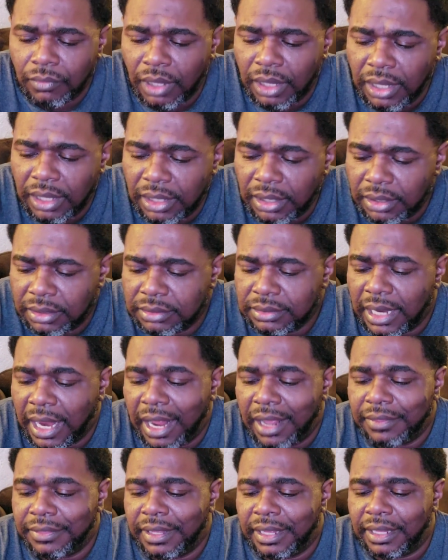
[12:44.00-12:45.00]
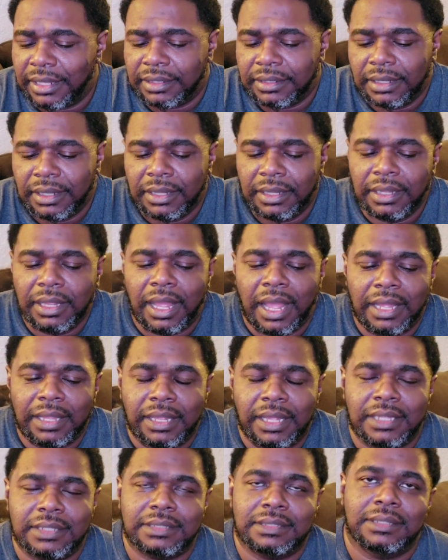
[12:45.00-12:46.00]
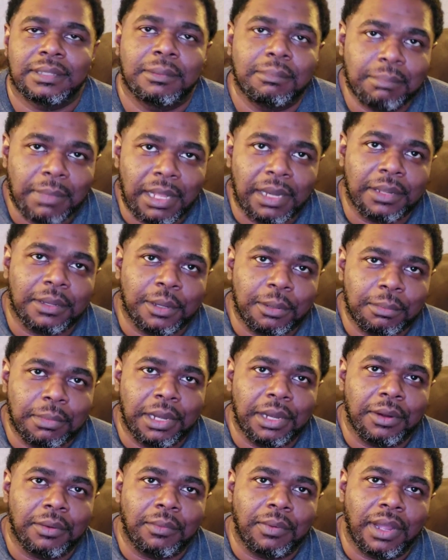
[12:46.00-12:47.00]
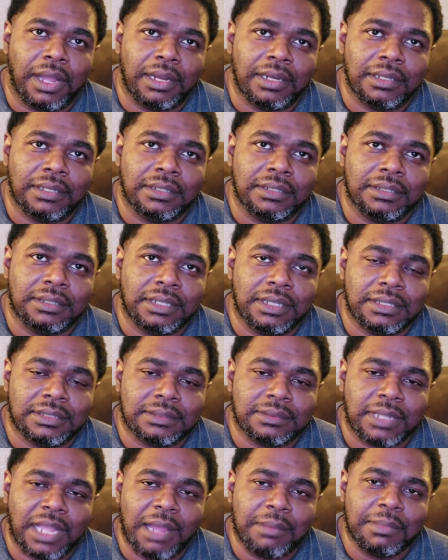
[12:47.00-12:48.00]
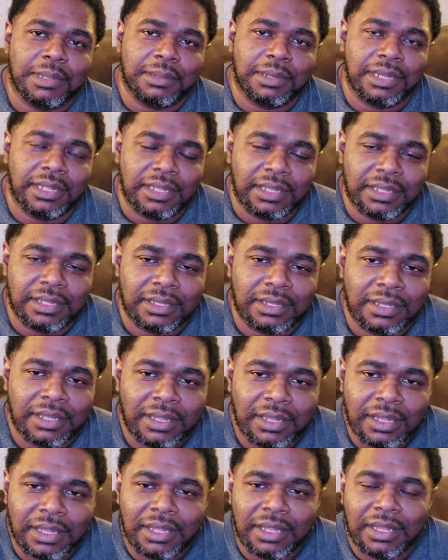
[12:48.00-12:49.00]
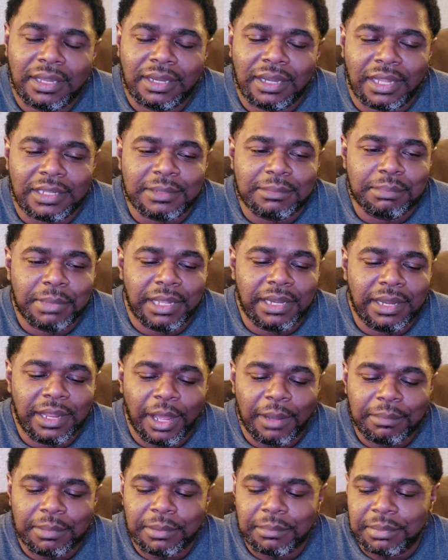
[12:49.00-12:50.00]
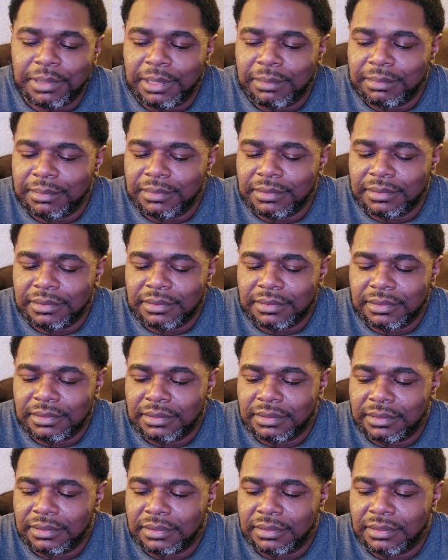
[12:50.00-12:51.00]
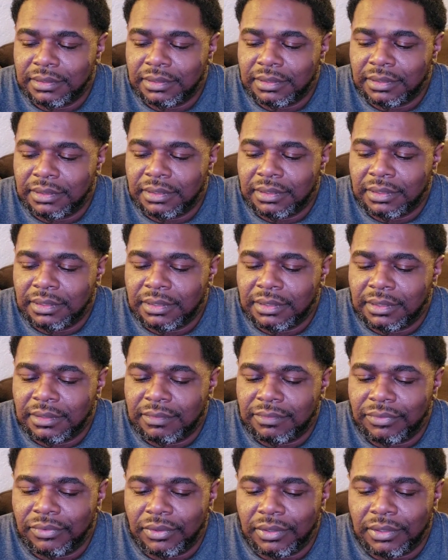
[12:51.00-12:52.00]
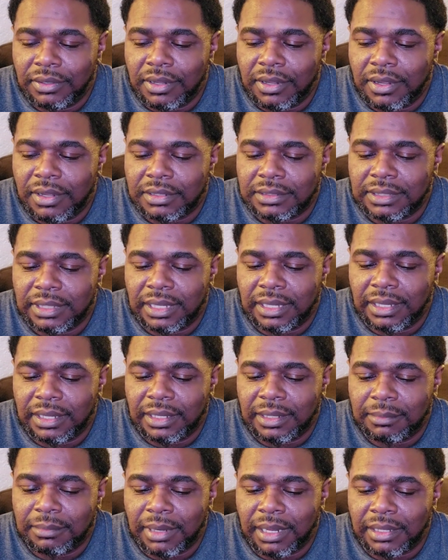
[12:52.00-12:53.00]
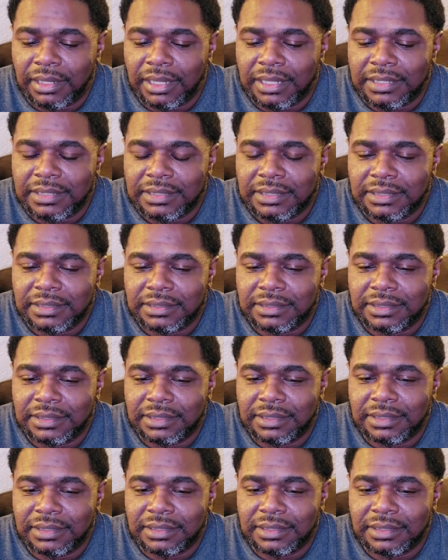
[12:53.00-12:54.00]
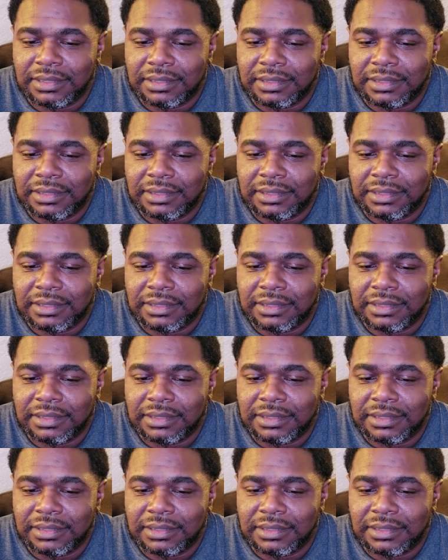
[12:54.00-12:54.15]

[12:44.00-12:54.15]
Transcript: And now that I guess medical marijuana is coming in, that's been helping people for a long time, but I guess since the